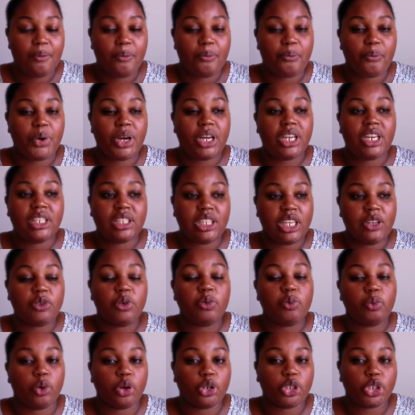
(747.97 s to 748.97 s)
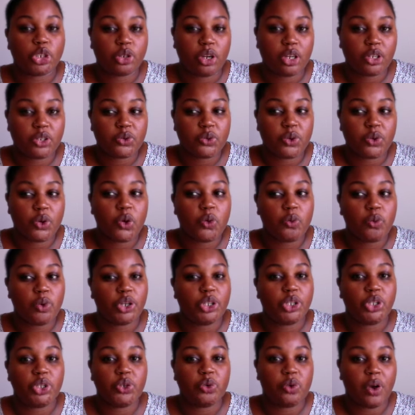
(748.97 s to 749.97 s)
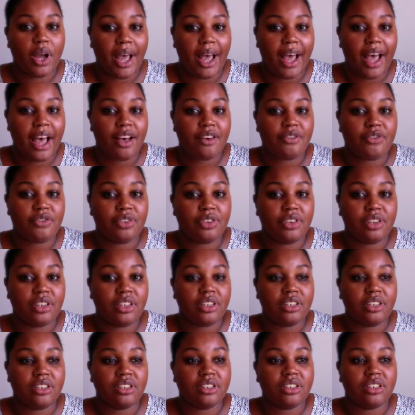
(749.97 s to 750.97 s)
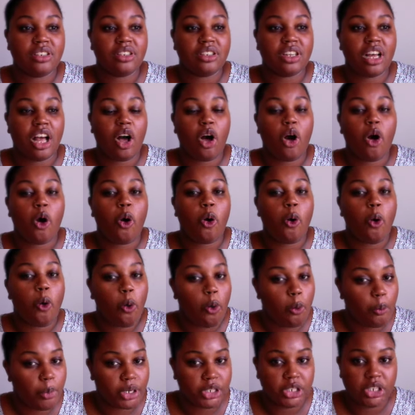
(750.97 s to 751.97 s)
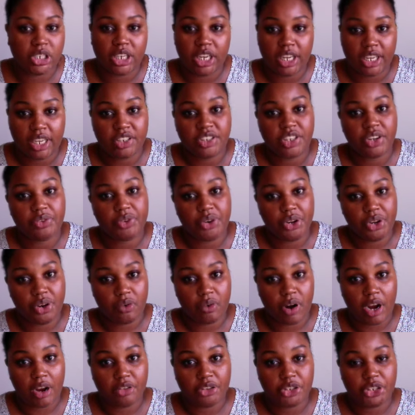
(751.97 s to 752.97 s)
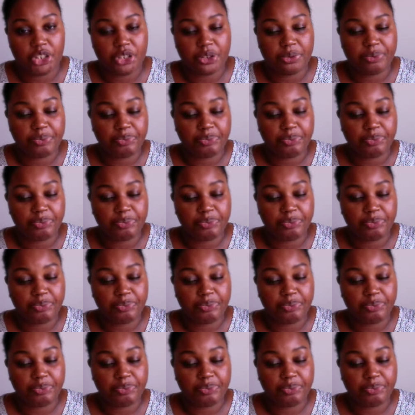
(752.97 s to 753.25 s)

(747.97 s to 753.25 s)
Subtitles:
but it's even more stressful when you have a whole bunch of negativity around you.